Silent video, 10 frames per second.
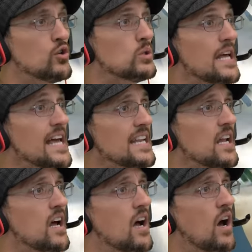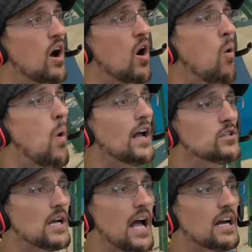You did? Yeah! Why'd
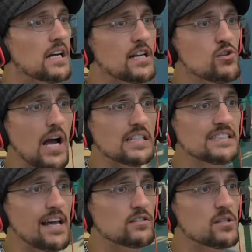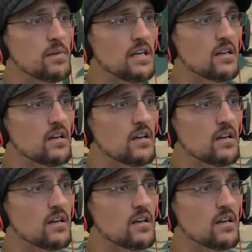you guys, can you guys sail to me?